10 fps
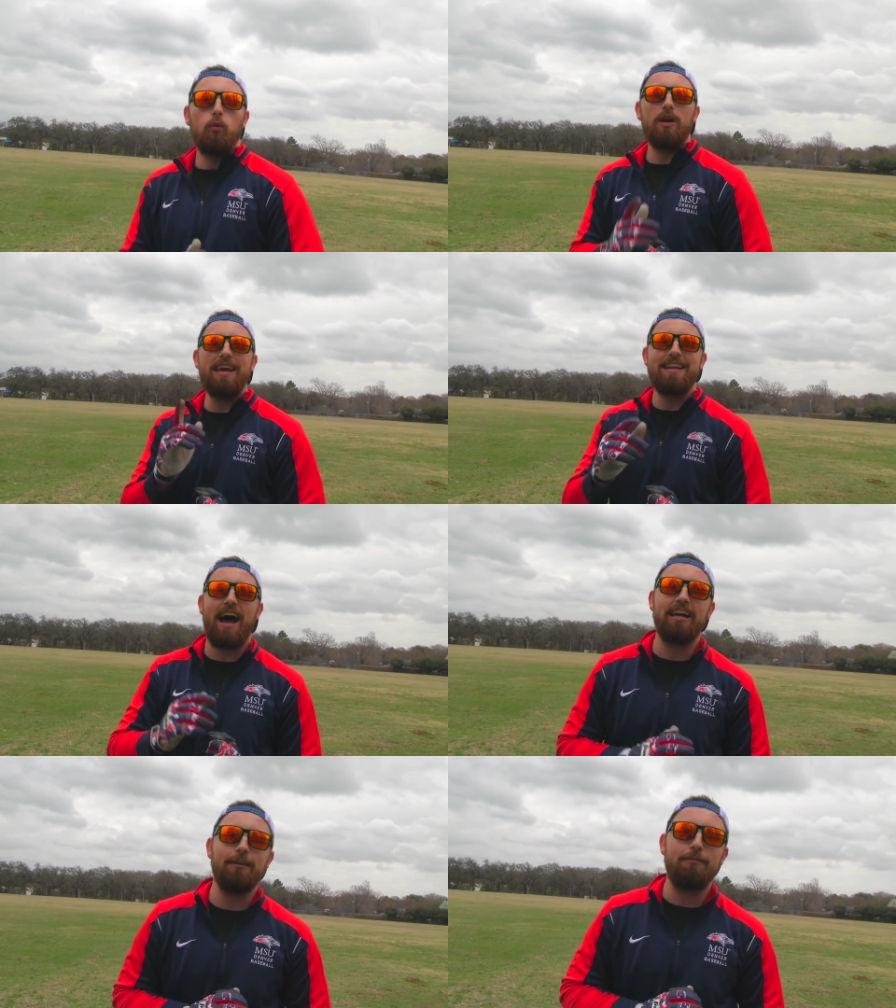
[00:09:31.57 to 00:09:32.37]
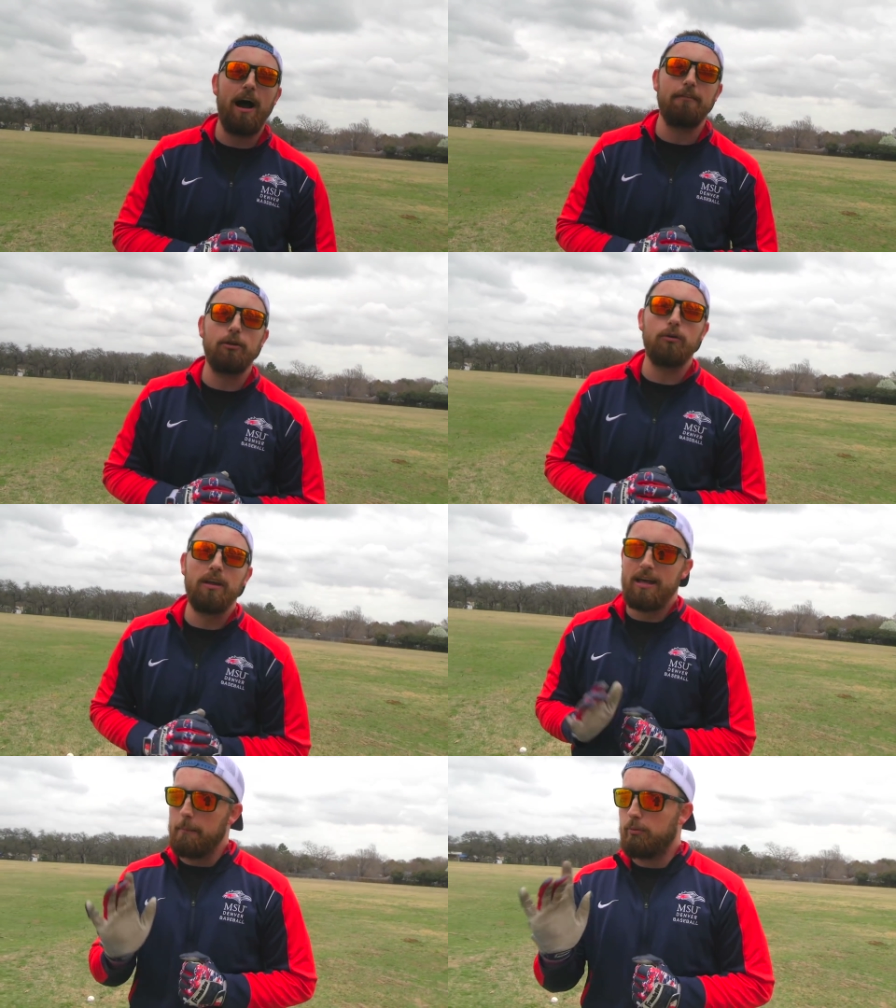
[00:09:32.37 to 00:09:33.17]
We hit 95, dude.
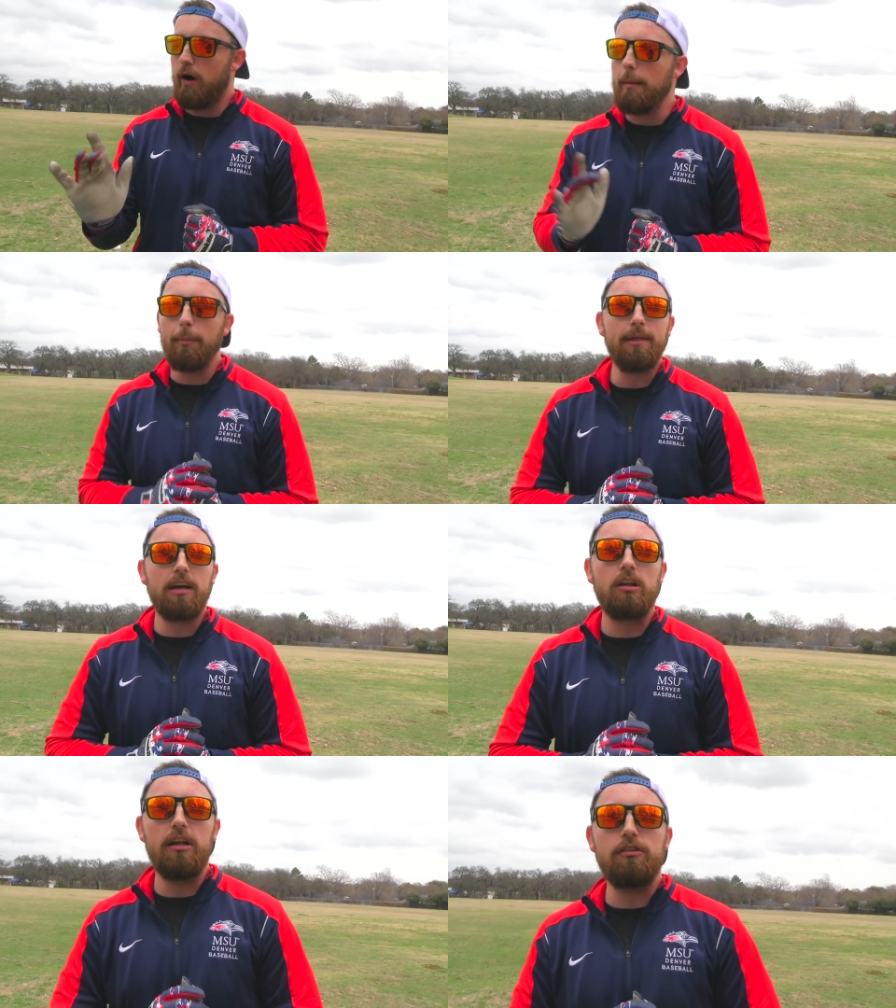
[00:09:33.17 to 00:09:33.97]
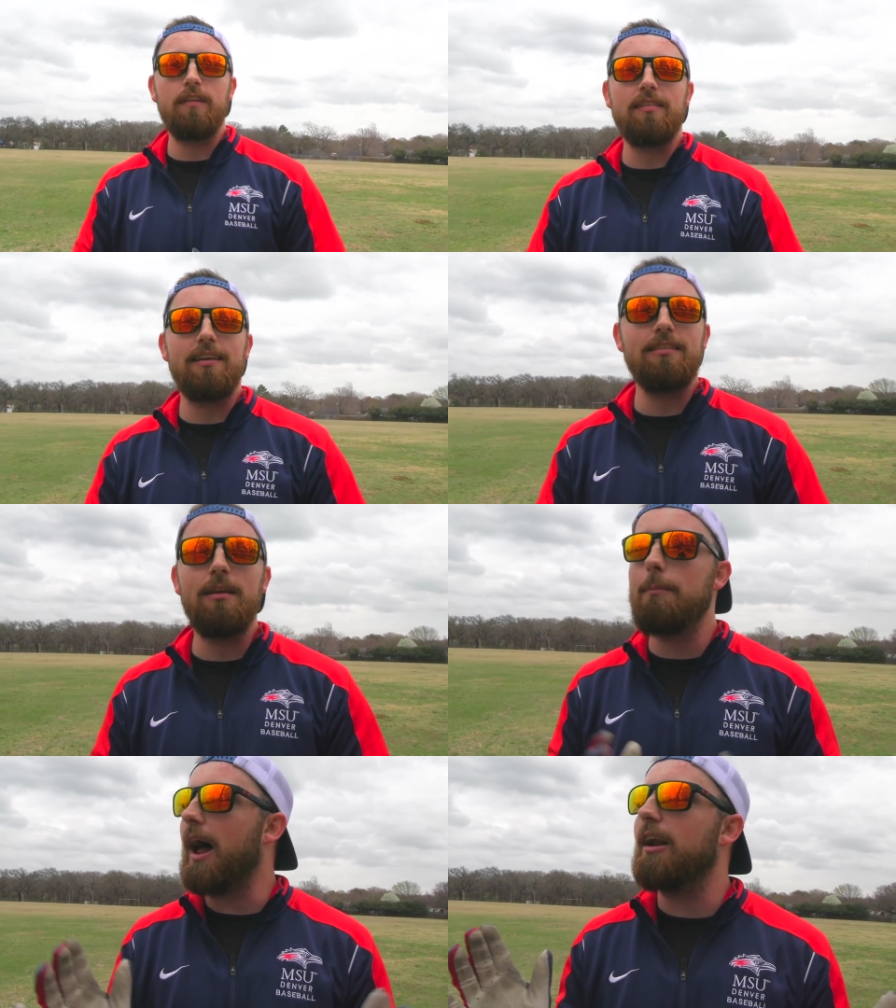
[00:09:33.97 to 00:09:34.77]
Probably a glitch in the
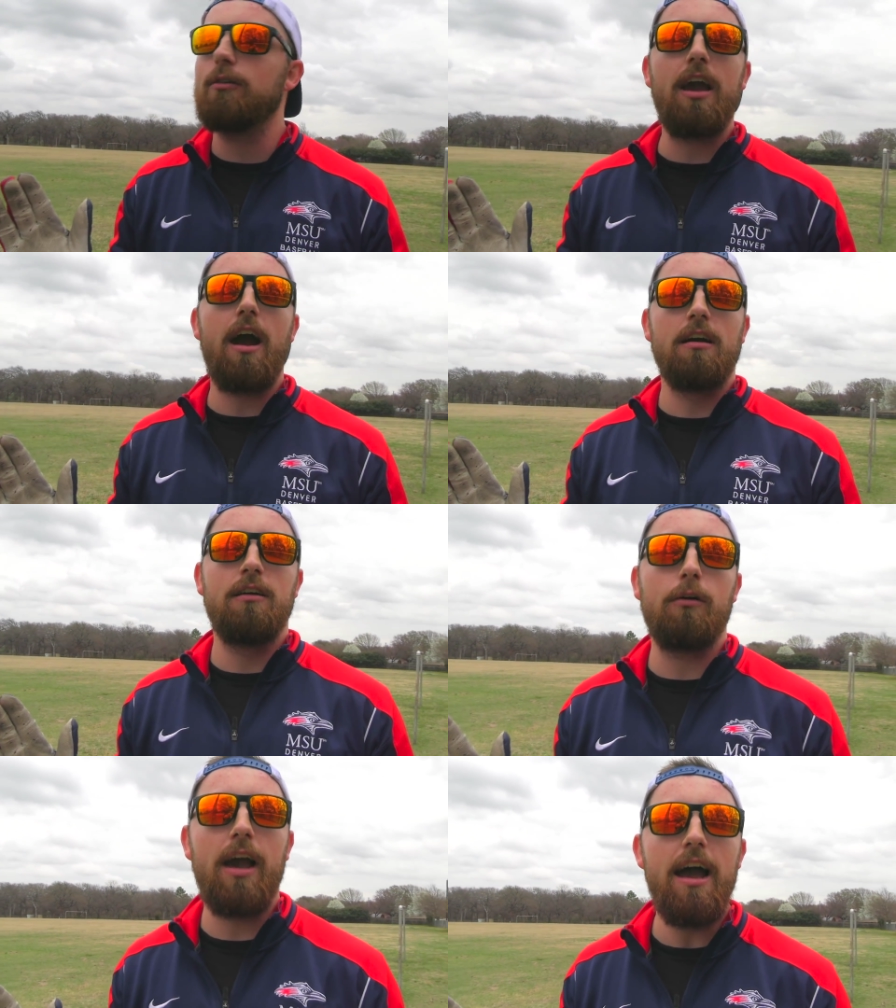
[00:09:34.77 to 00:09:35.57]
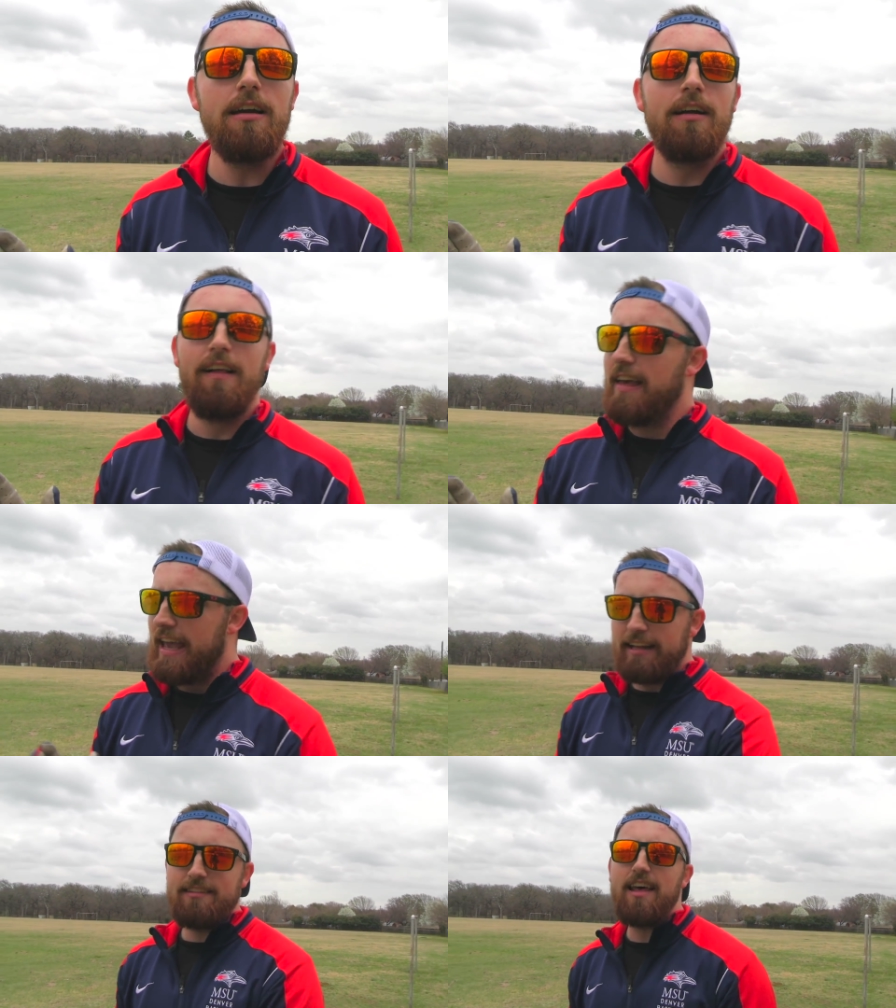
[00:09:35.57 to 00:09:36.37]
system, but I don't care, okay?
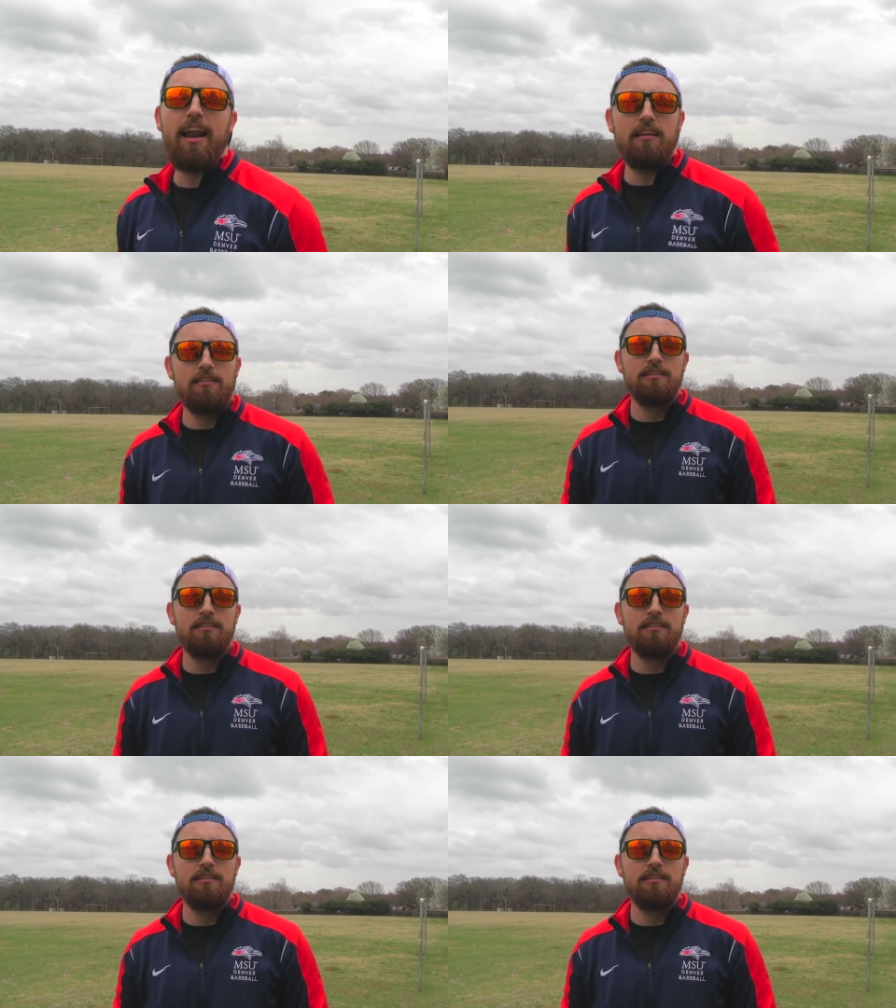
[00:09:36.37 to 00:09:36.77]
It said it.